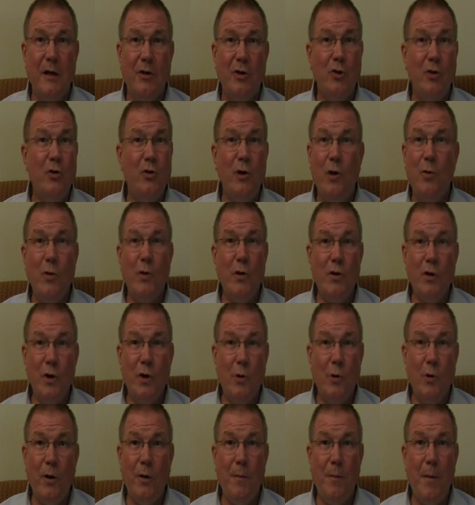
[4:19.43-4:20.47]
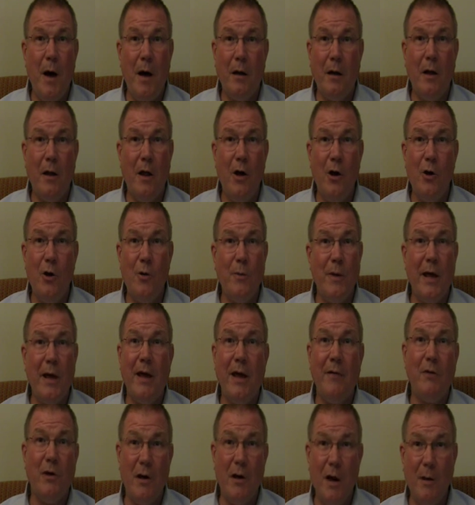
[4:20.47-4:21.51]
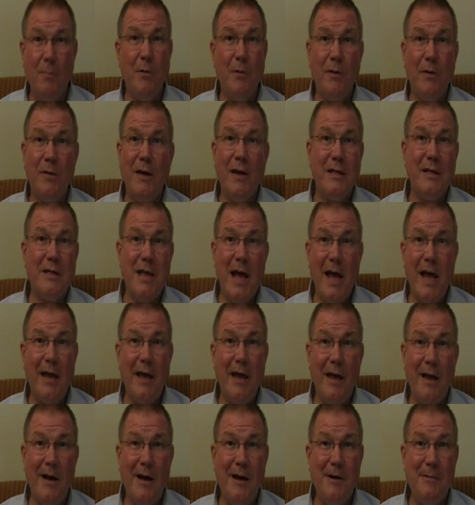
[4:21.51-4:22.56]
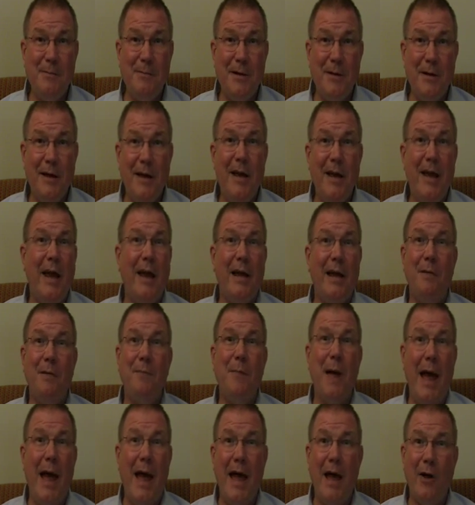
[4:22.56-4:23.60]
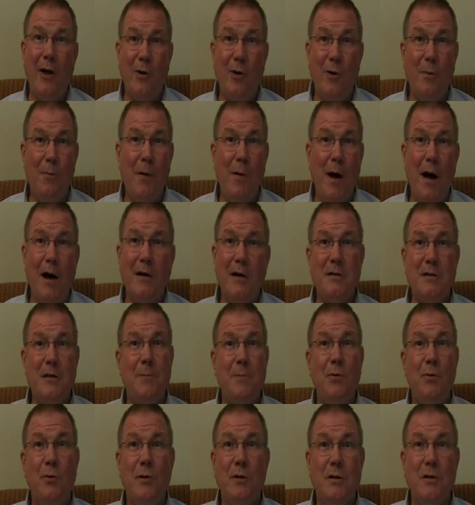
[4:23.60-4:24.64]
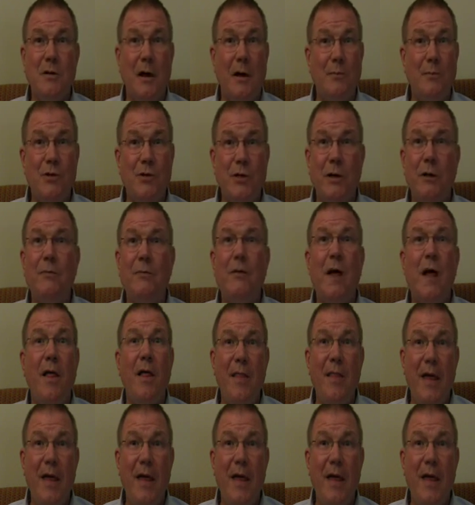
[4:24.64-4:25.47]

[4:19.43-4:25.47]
When you go in a model home, they have a couple of things hanging up and a bag or a box up on the top shelf.